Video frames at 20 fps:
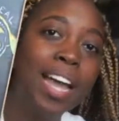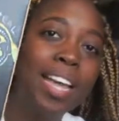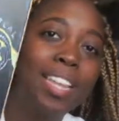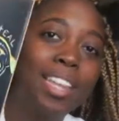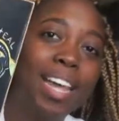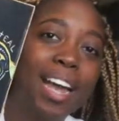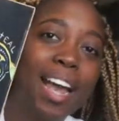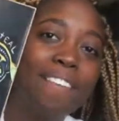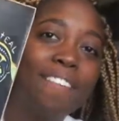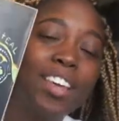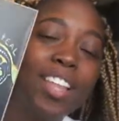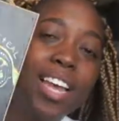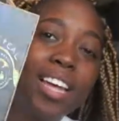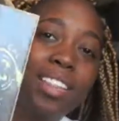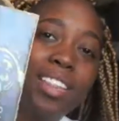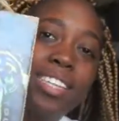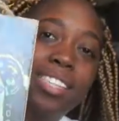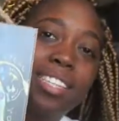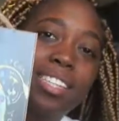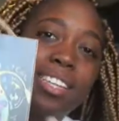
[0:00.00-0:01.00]
Like, I feel like
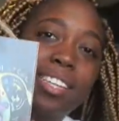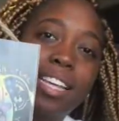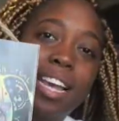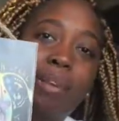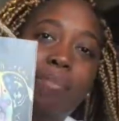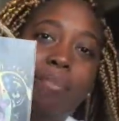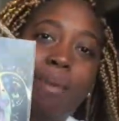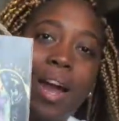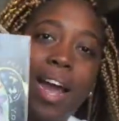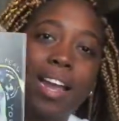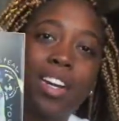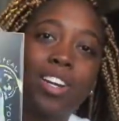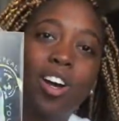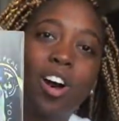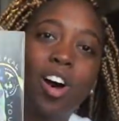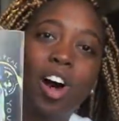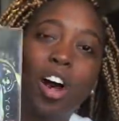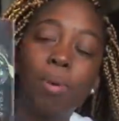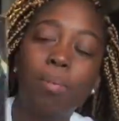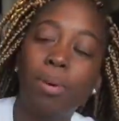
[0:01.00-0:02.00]
this looks like my
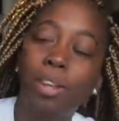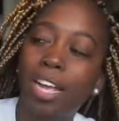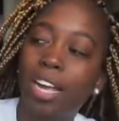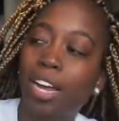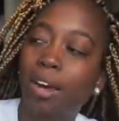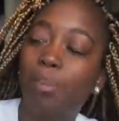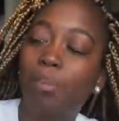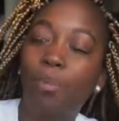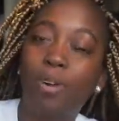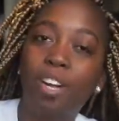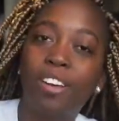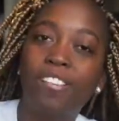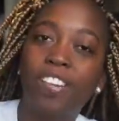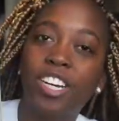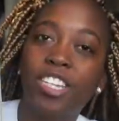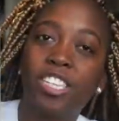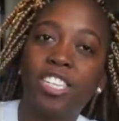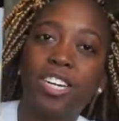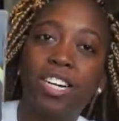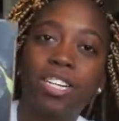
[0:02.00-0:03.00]
dog, but like a boy
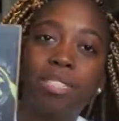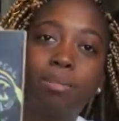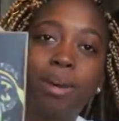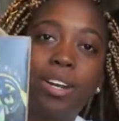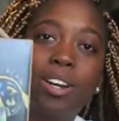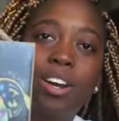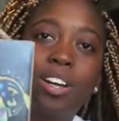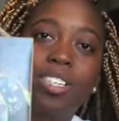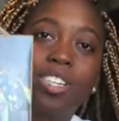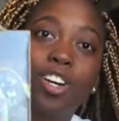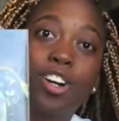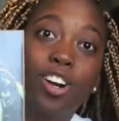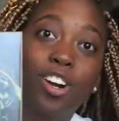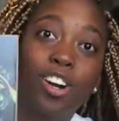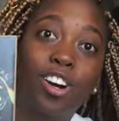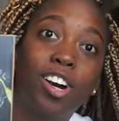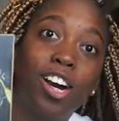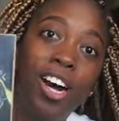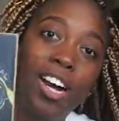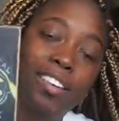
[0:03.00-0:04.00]
version, because my dog's a
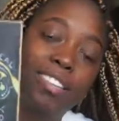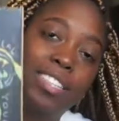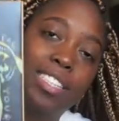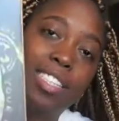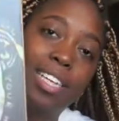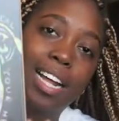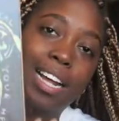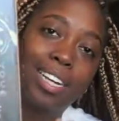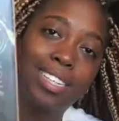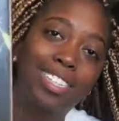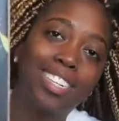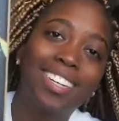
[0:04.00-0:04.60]
girl, obviously, like